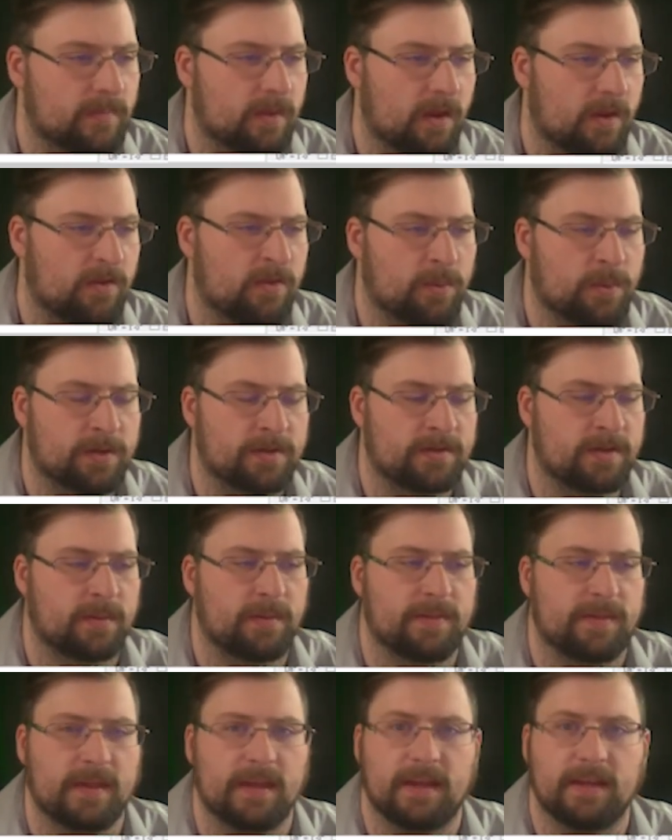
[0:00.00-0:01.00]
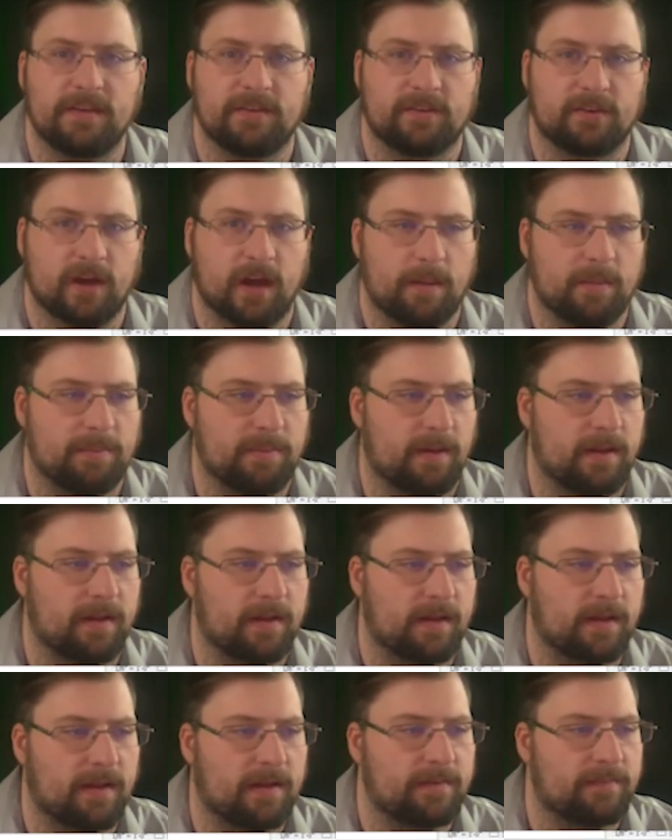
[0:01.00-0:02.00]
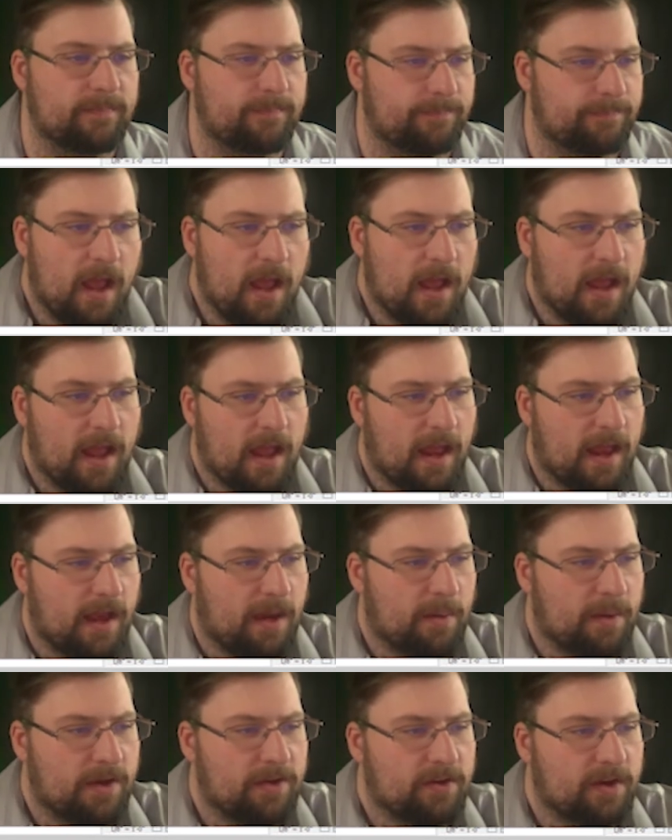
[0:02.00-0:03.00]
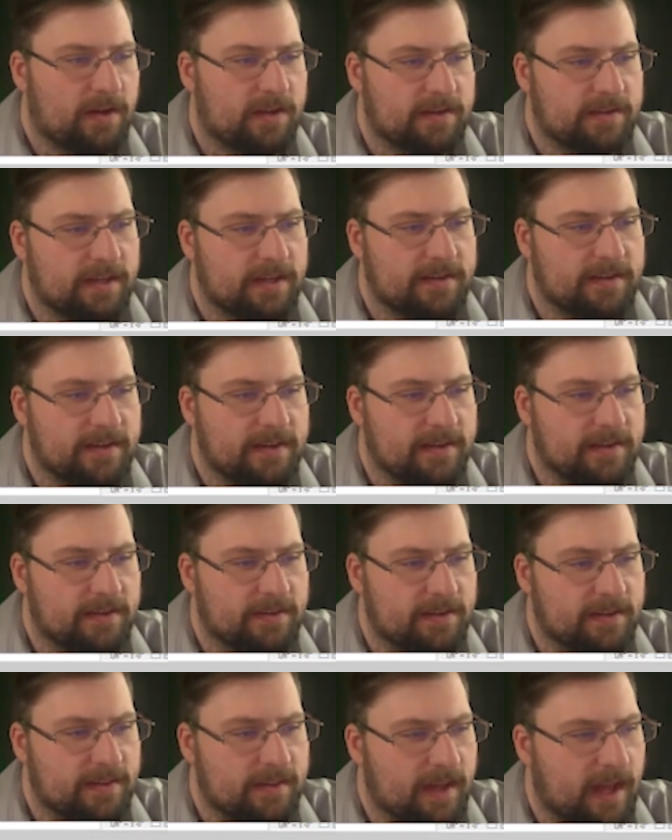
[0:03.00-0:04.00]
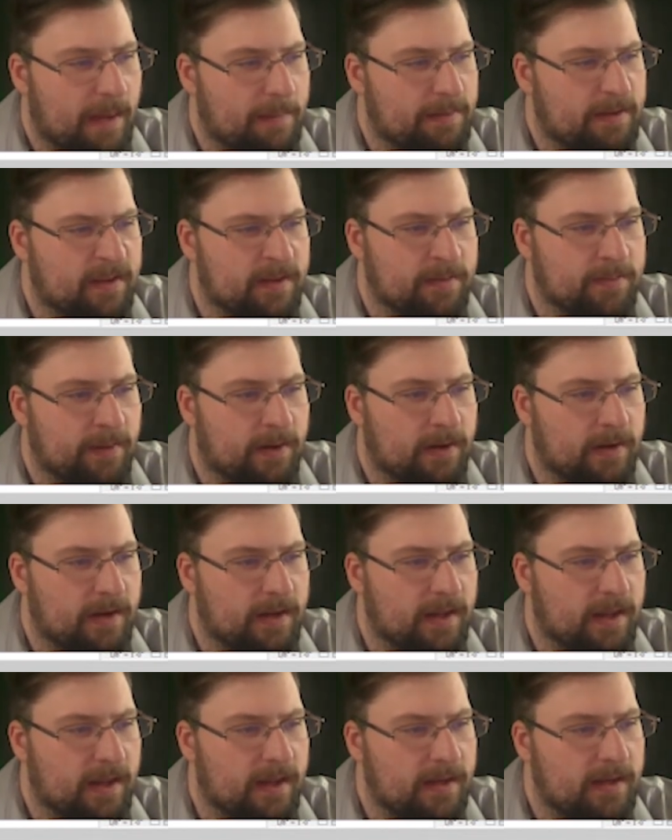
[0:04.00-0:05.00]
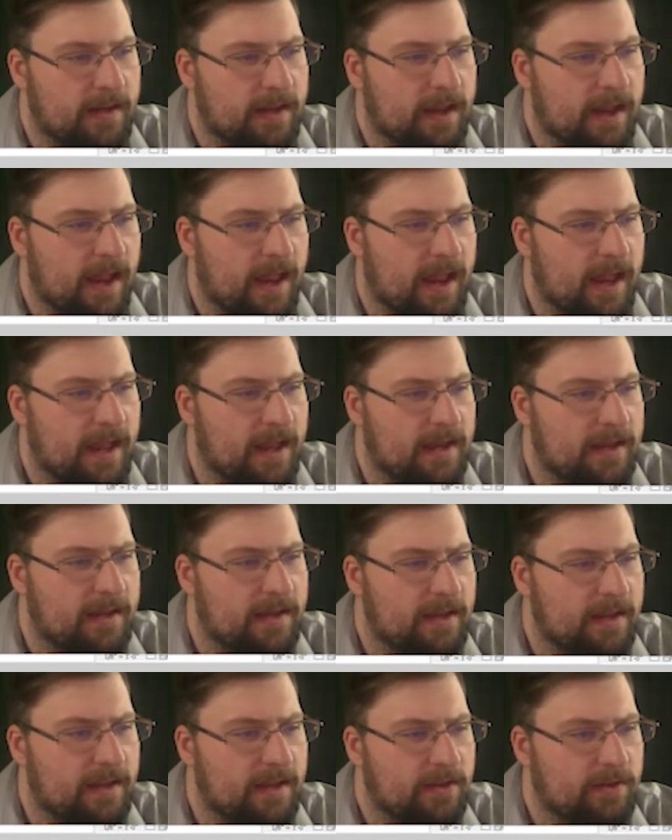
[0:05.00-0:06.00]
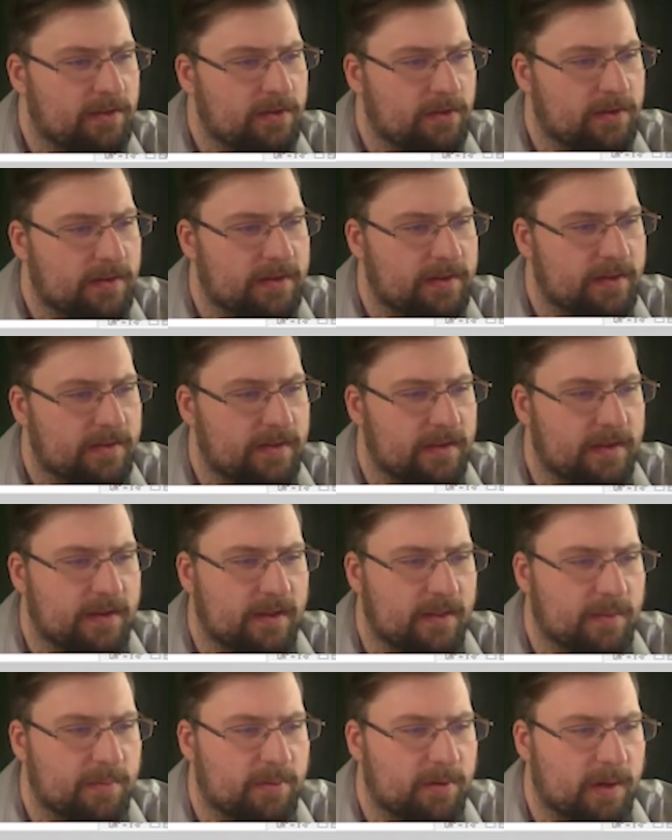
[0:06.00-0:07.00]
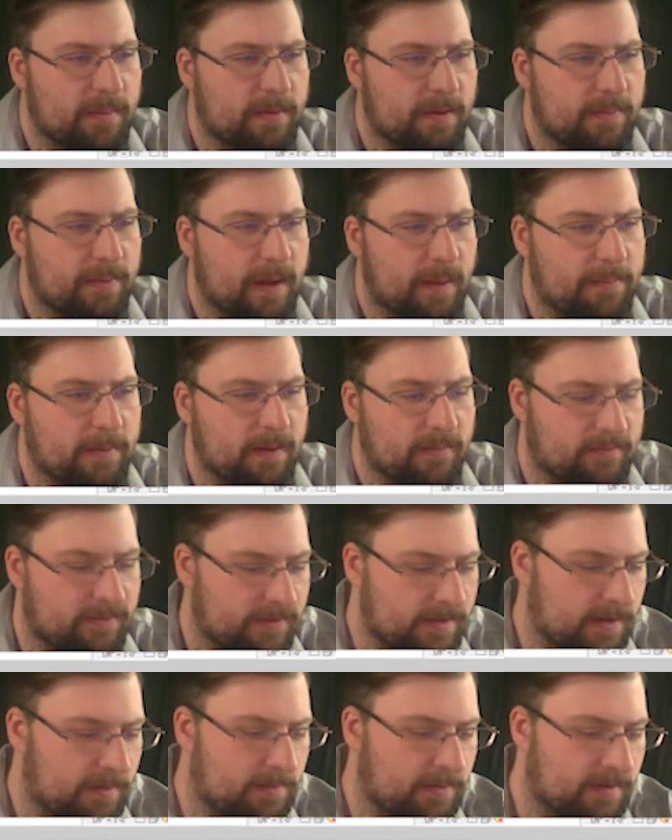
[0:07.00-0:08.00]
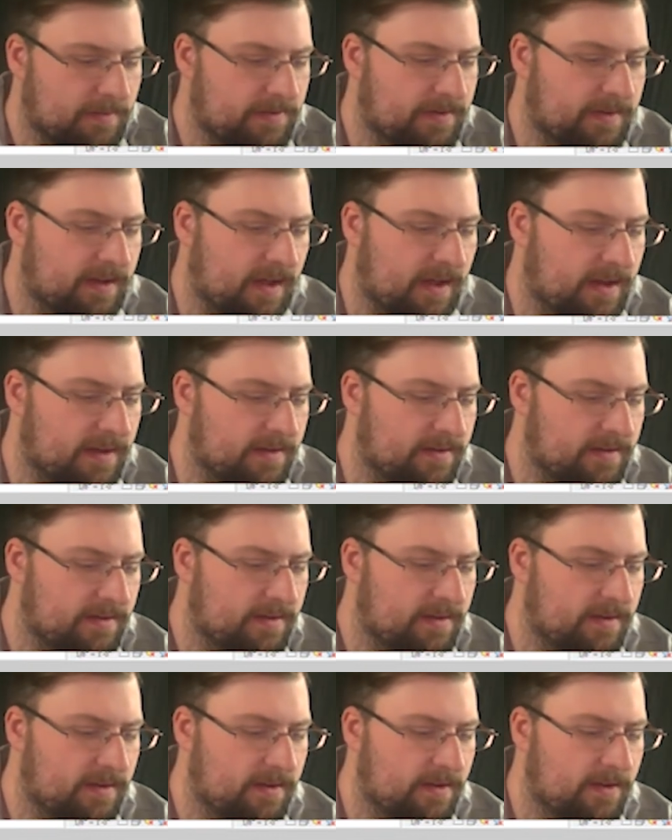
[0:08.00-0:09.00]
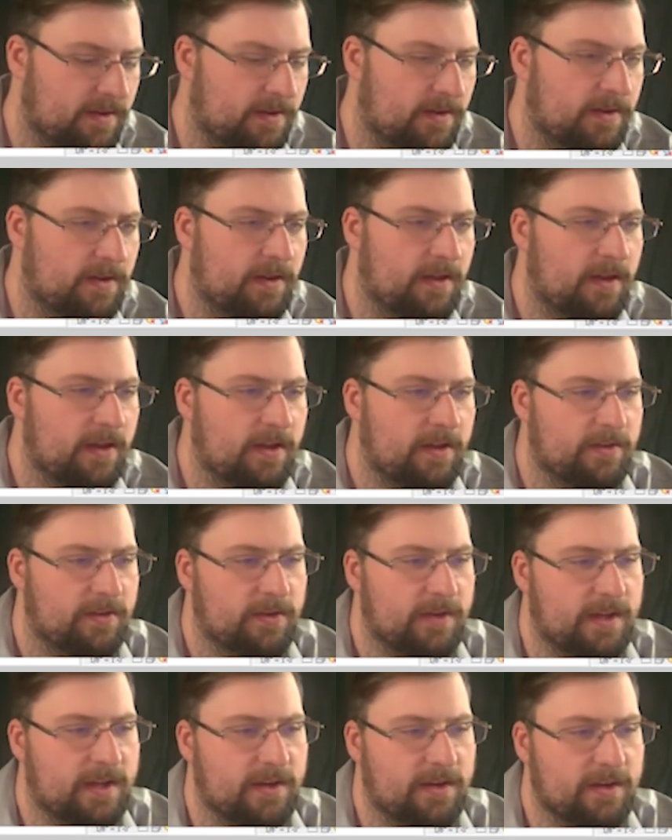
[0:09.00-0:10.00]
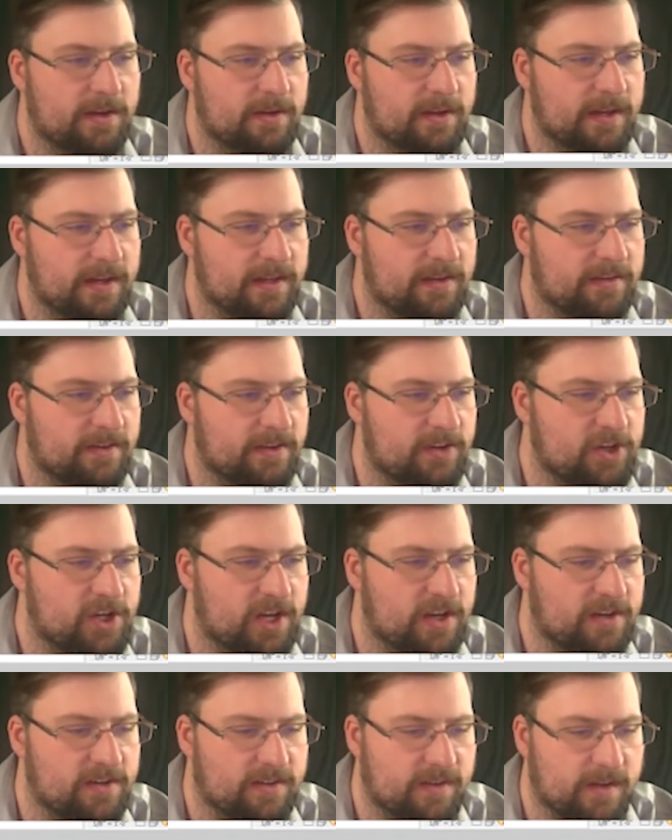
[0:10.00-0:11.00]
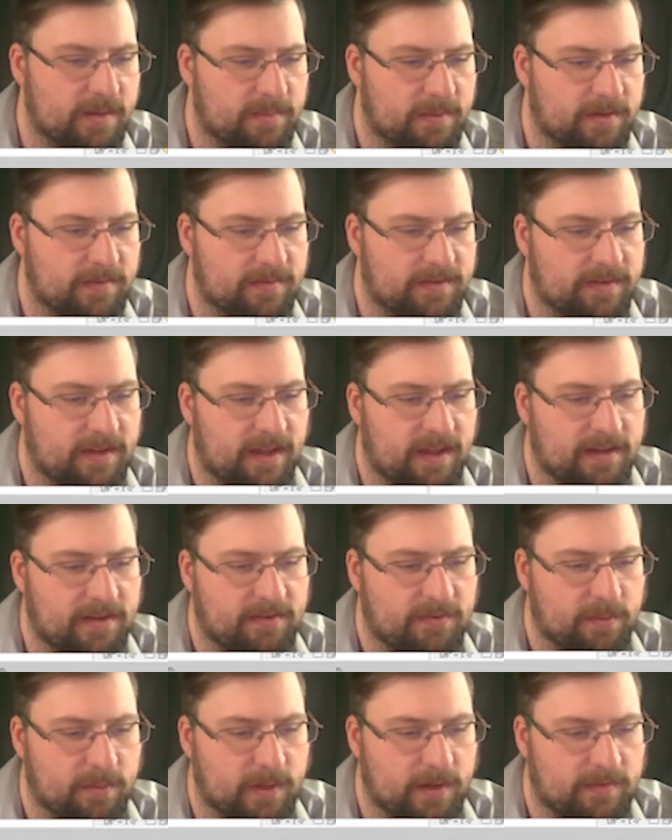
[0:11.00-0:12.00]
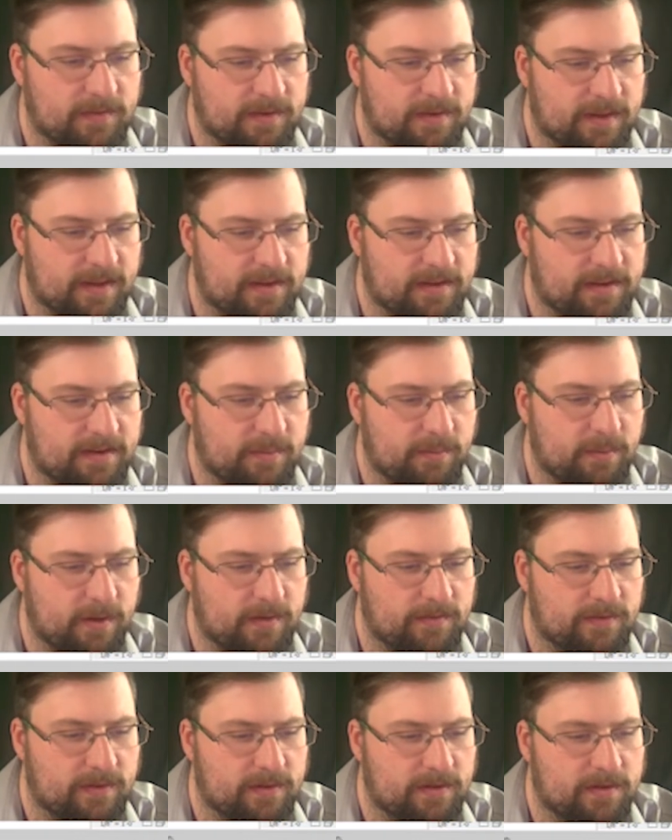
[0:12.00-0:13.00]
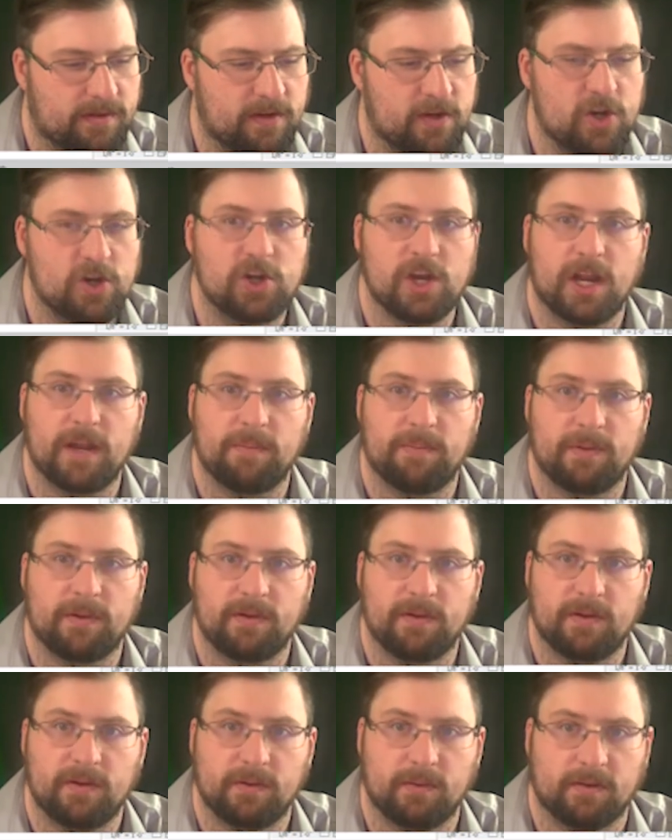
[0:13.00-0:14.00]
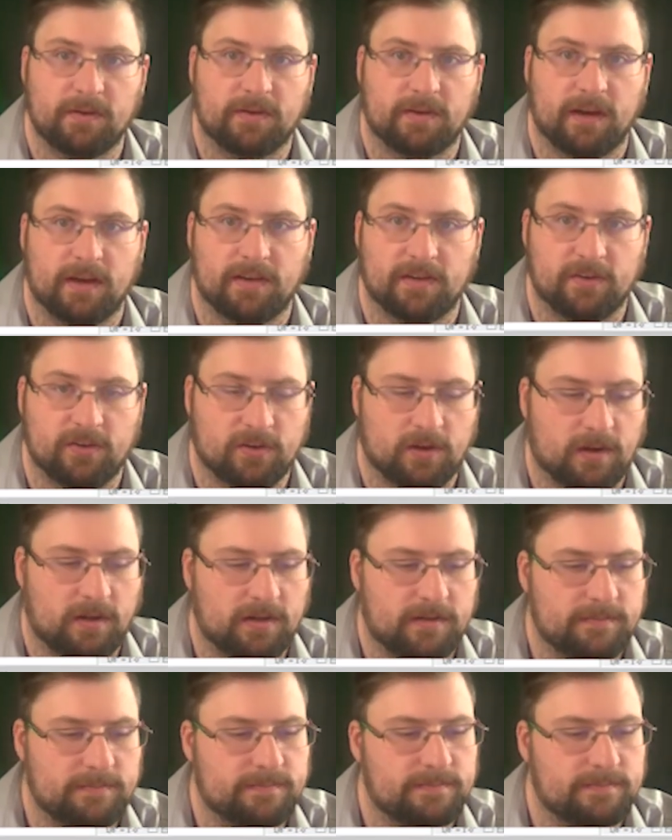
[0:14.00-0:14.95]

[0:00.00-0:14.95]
So we're going to start with the inscribed polygon. And I want to draw attention here to the options bar again. And you'll notice here that another parameter popped up for the number of sides. So here you can easily change the number of sides for whatever shape you are trying to draw.